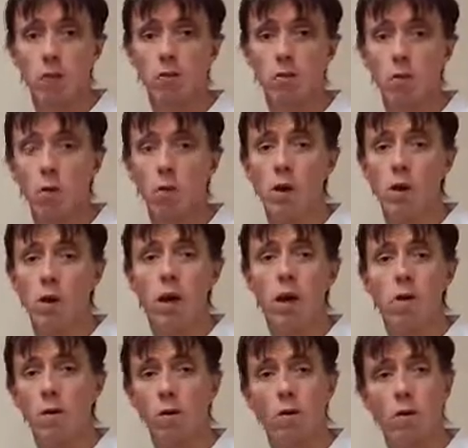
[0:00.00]
So
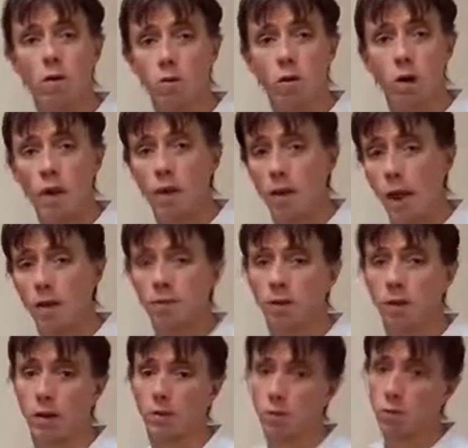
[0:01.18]
the organic
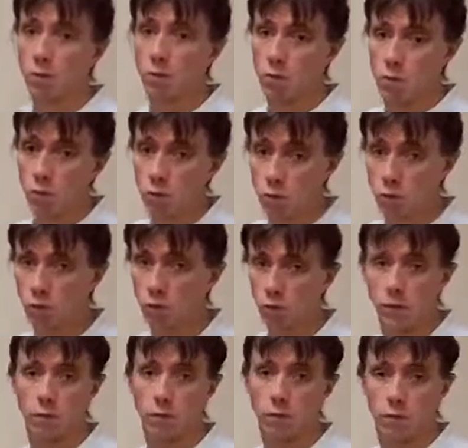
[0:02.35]
acid test is a really useful
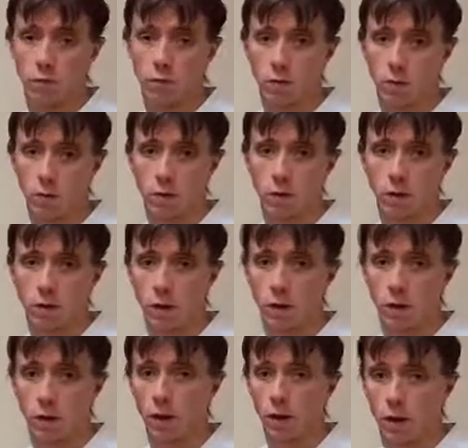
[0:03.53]
test for
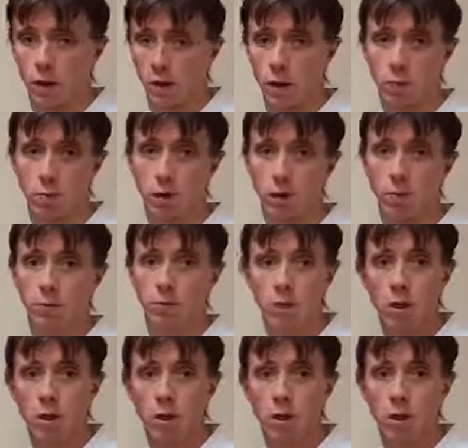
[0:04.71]
identifying a lot of these problems.